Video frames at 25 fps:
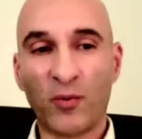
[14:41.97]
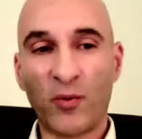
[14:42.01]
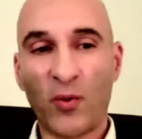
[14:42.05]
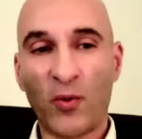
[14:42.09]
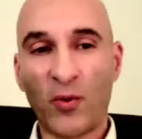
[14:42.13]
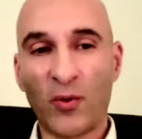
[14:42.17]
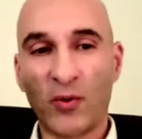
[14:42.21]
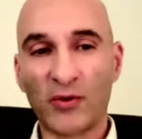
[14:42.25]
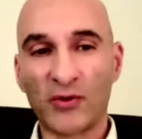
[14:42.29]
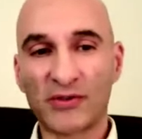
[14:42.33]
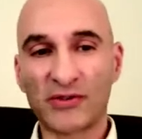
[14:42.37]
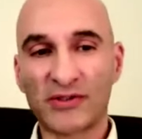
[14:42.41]

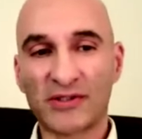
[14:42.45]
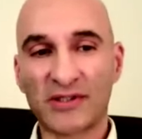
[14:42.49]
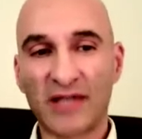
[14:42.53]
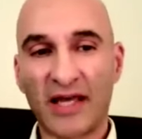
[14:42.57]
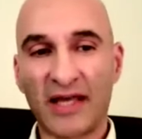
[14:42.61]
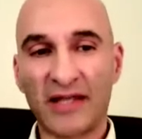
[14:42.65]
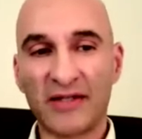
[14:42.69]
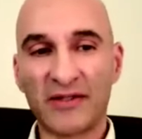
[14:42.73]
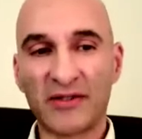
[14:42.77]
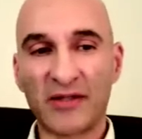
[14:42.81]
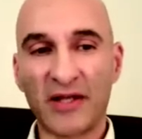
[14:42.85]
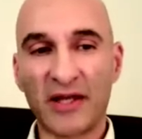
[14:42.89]
wars
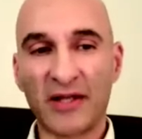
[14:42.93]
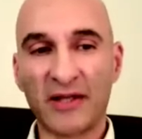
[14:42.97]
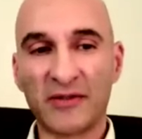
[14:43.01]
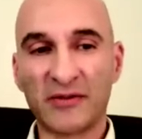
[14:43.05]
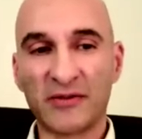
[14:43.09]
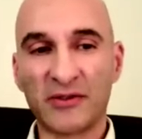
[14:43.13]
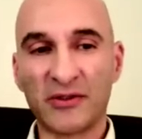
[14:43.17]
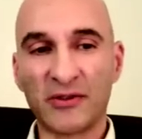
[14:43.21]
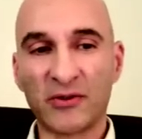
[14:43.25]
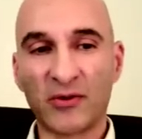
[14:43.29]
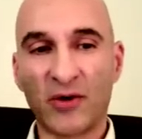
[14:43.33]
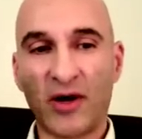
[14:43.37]
and
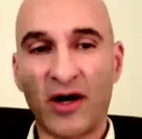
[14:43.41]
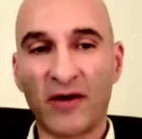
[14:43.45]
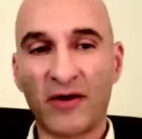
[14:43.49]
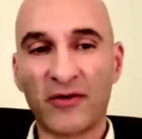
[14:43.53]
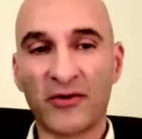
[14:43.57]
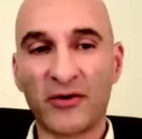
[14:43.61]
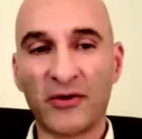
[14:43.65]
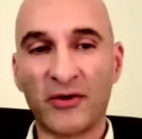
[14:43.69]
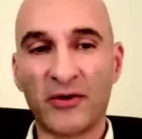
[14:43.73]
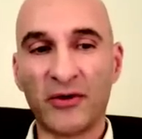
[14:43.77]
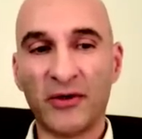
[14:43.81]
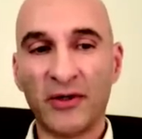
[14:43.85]
and you know
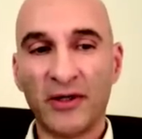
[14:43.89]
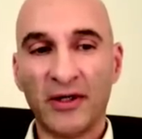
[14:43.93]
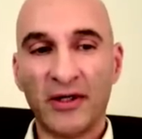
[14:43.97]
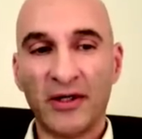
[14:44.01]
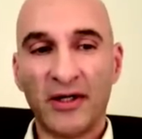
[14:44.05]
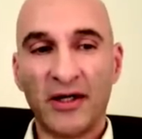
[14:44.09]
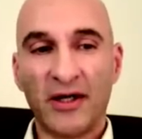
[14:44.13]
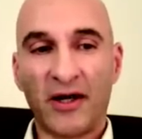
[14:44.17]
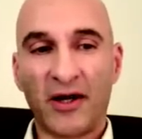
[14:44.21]
other